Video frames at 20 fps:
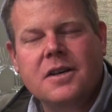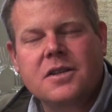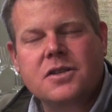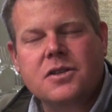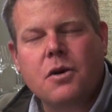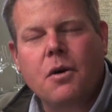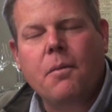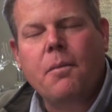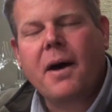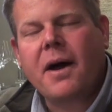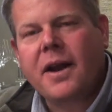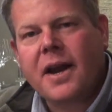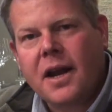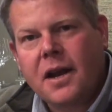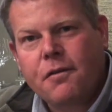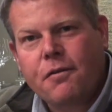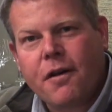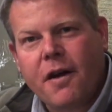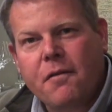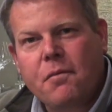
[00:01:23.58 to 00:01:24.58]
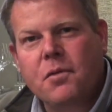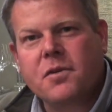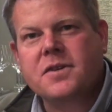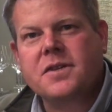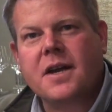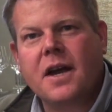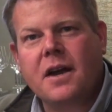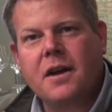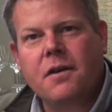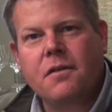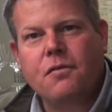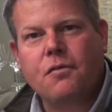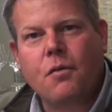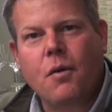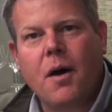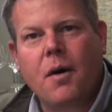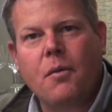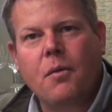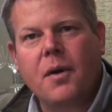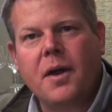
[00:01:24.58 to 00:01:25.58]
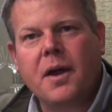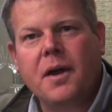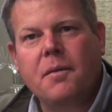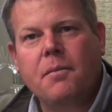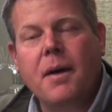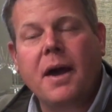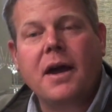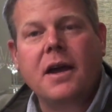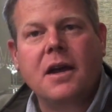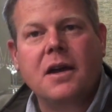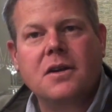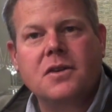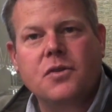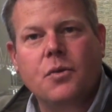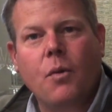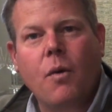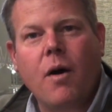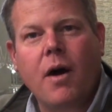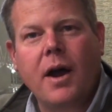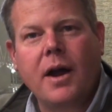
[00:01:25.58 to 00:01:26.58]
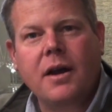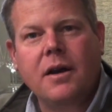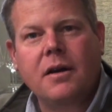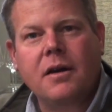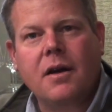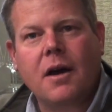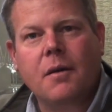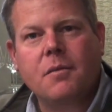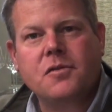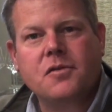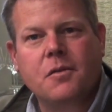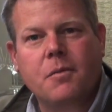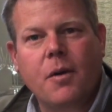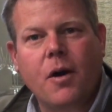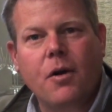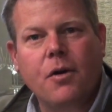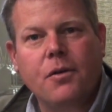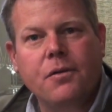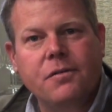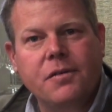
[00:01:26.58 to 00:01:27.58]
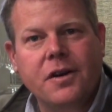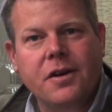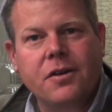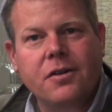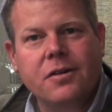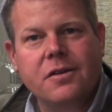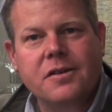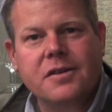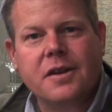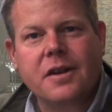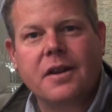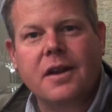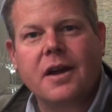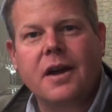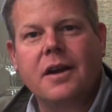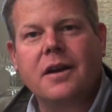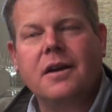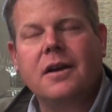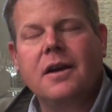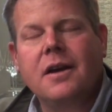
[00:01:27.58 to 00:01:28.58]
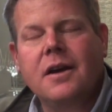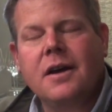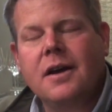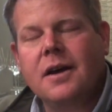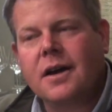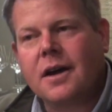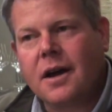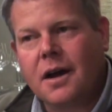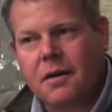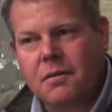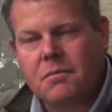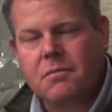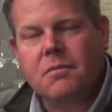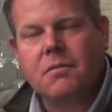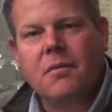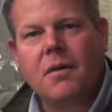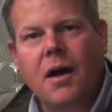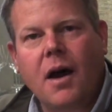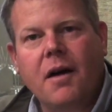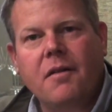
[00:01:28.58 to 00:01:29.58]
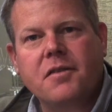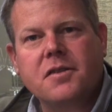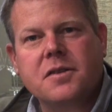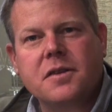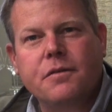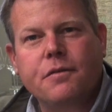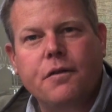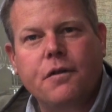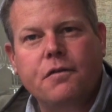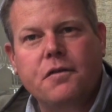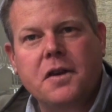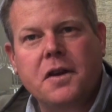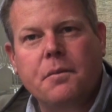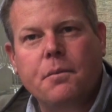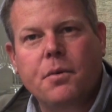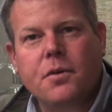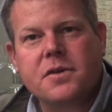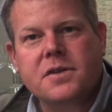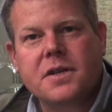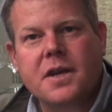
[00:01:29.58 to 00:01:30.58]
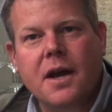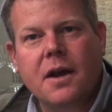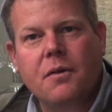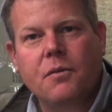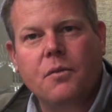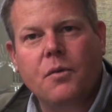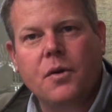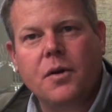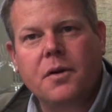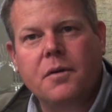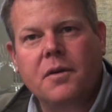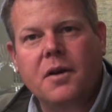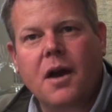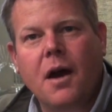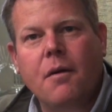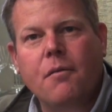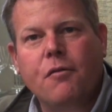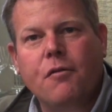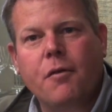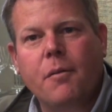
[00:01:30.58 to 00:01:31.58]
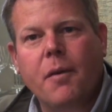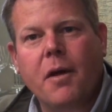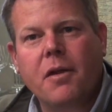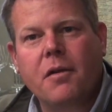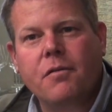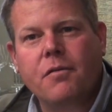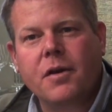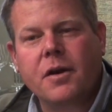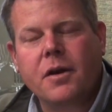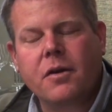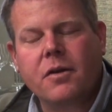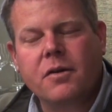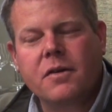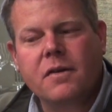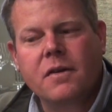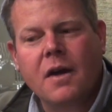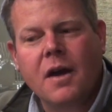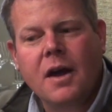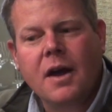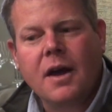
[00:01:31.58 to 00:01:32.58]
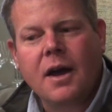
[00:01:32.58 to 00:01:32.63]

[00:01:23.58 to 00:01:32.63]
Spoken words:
So about 85% of what we make into wine comes from our own vineyards, and then obviously 15% would come from other vineyards.